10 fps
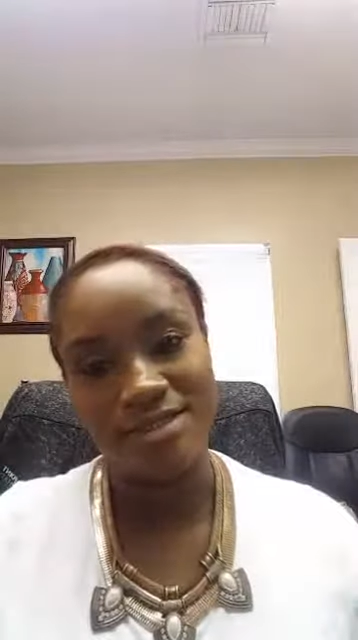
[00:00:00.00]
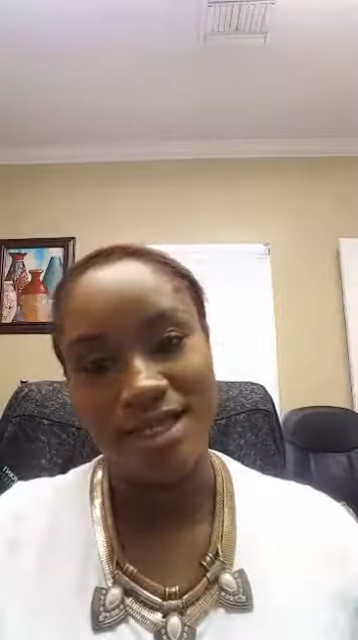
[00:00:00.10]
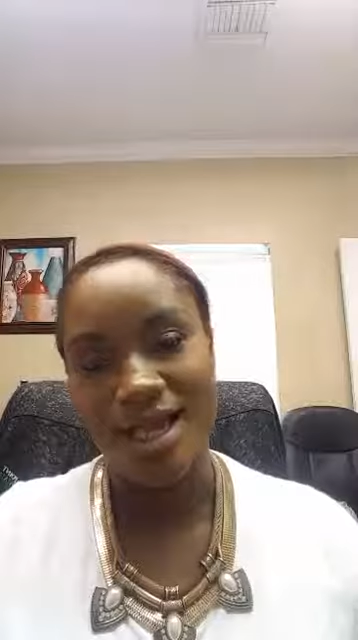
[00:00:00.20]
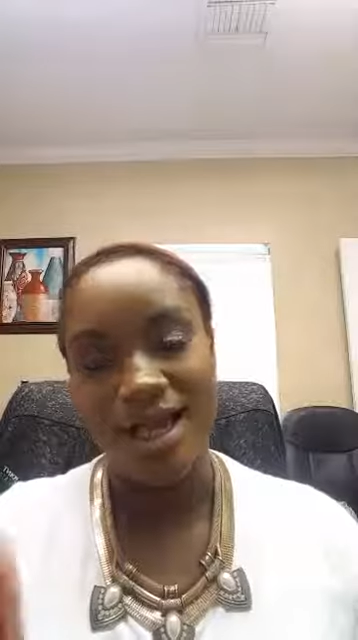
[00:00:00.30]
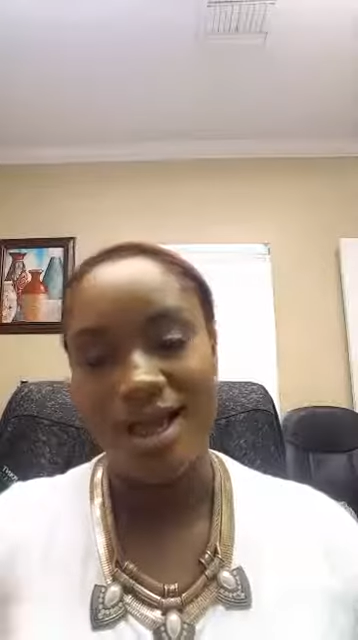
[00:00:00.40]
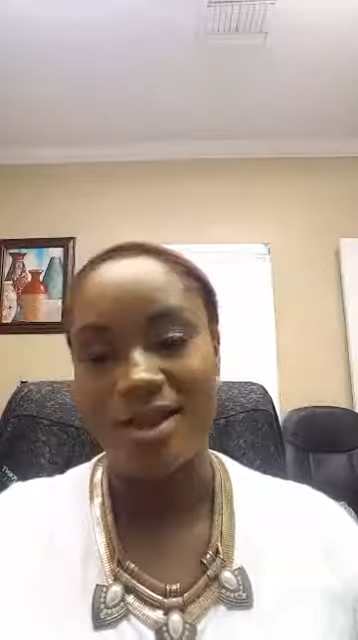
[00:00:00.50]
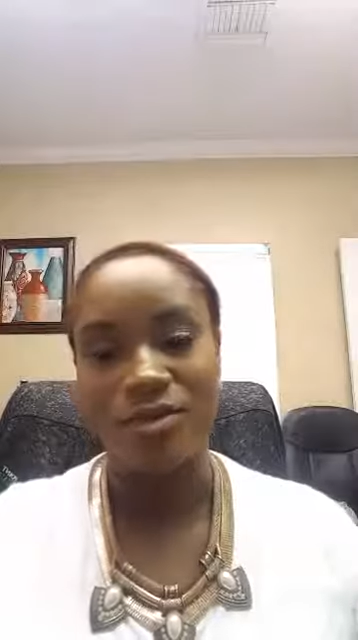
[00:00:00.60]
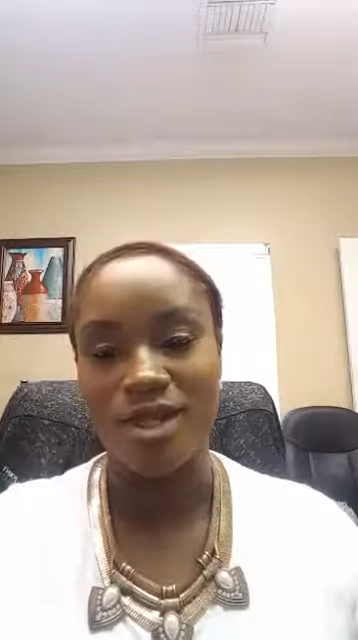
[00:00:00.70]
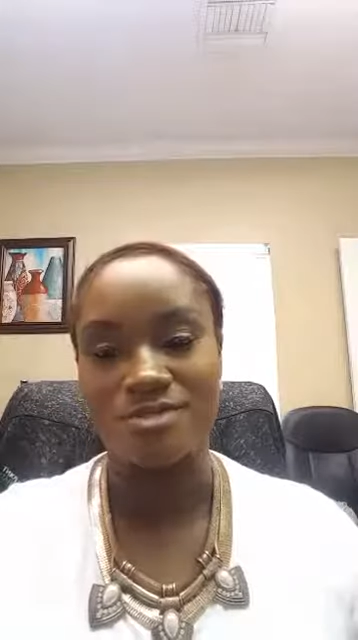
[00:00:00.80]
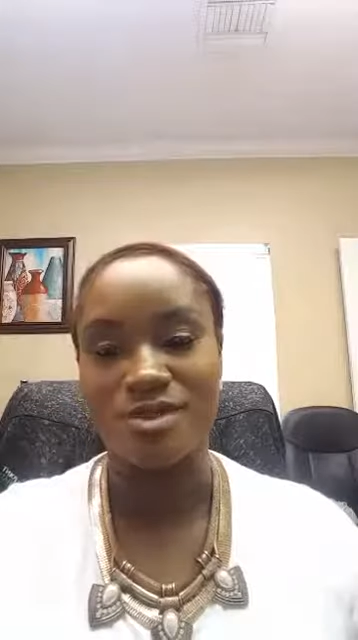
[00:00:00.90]
Like I don't
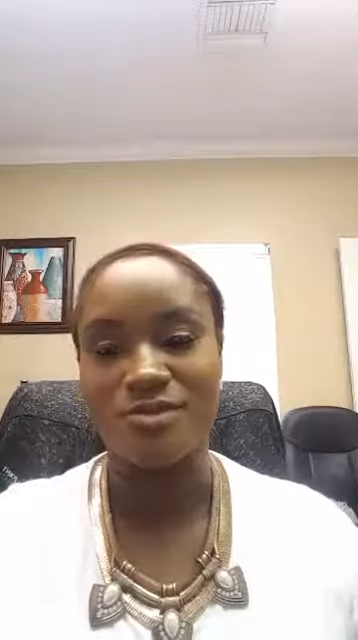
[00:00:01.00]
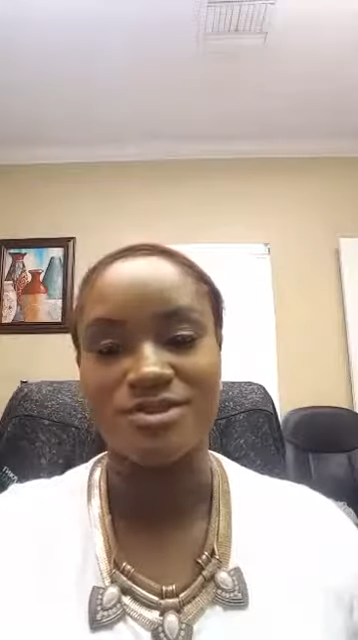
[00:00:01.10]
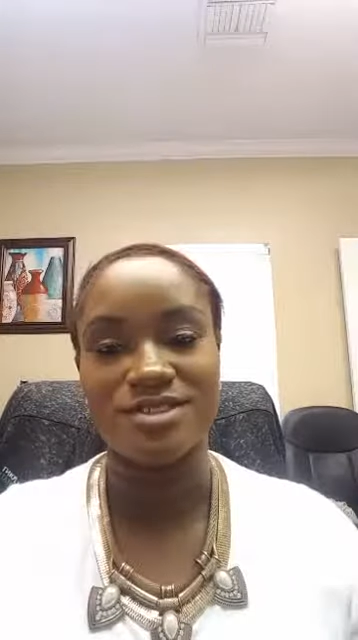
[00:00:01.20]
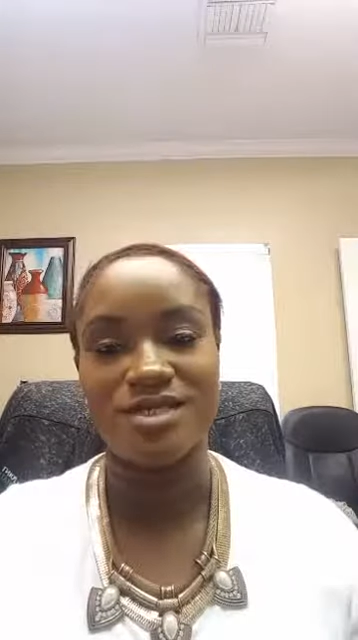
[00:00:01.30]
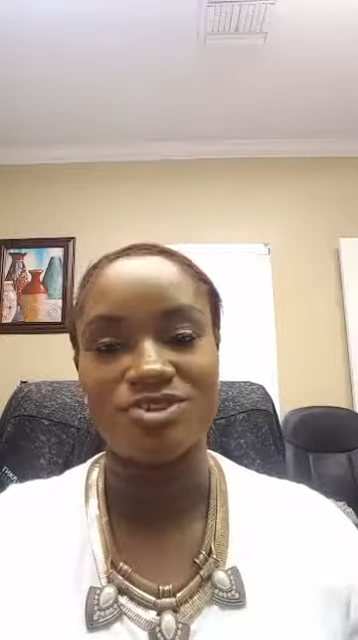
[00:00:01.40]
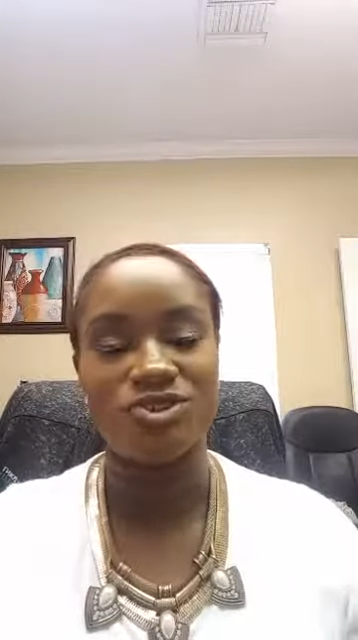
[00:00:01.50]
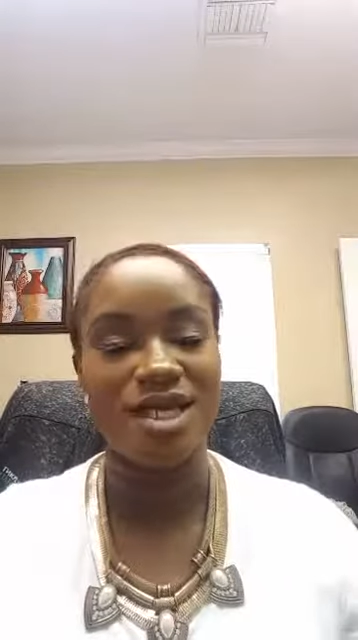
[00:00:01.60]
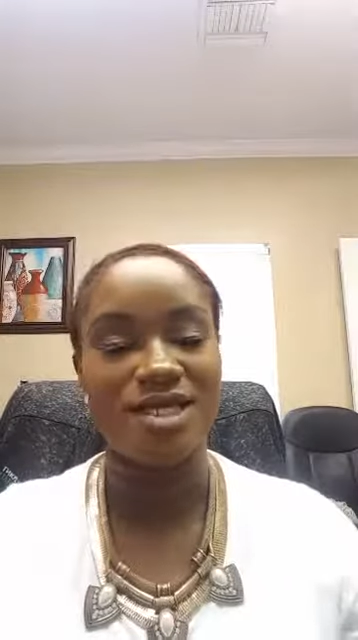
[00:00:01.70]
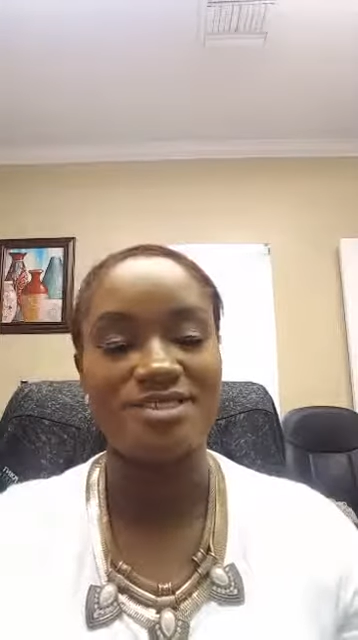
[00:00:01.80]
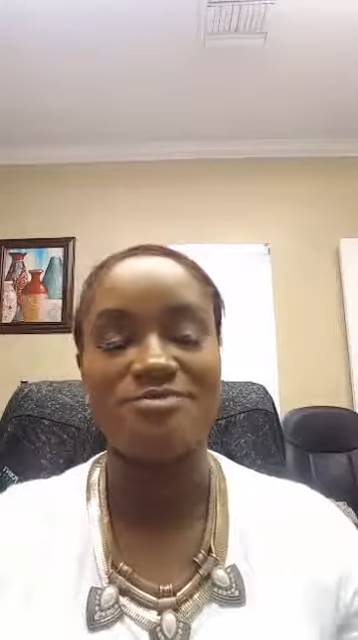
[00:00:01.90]
really have split personalities, you
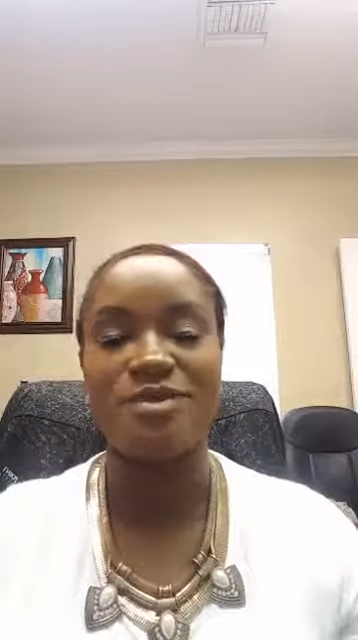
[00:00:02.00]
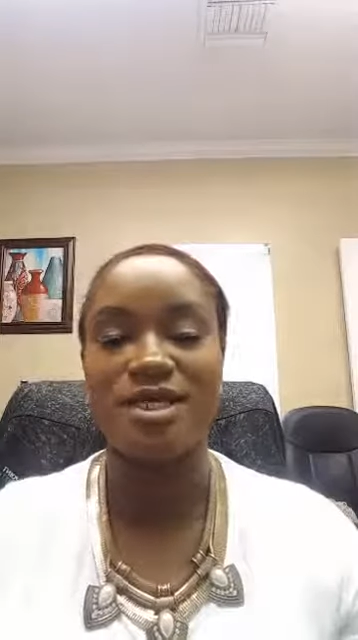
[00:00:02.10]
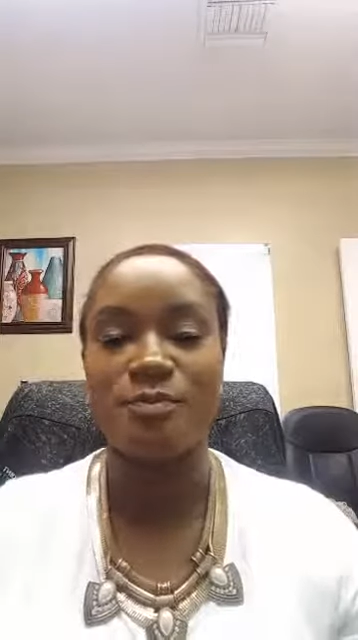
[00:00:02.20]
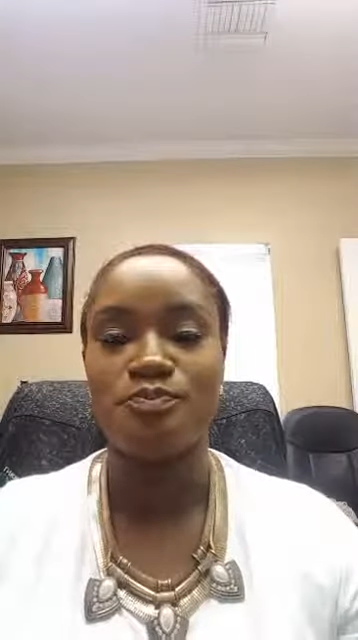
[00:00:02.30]
guys, but